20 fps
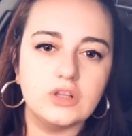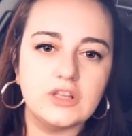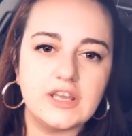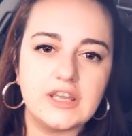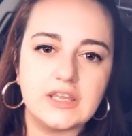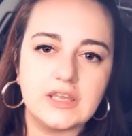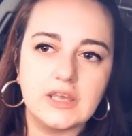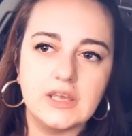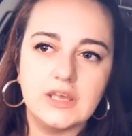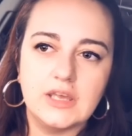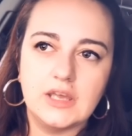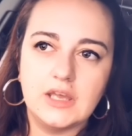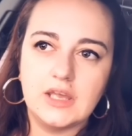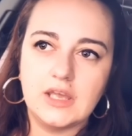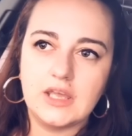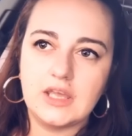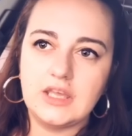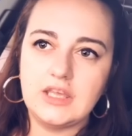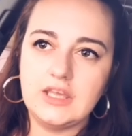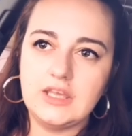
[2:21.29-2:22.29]
Like
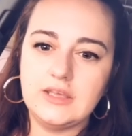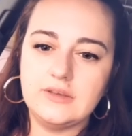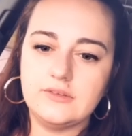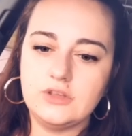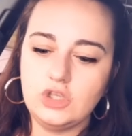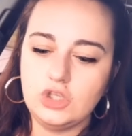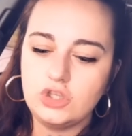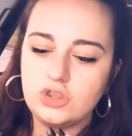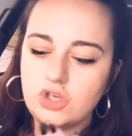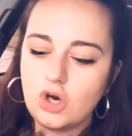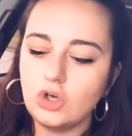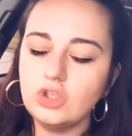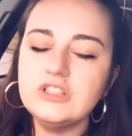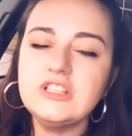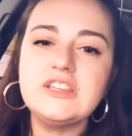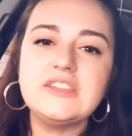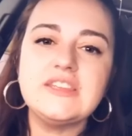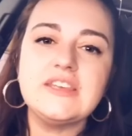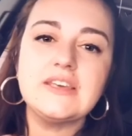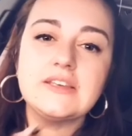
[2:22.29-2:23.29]

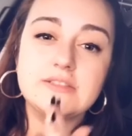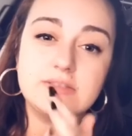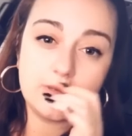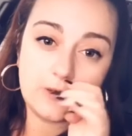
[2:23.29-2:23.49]
something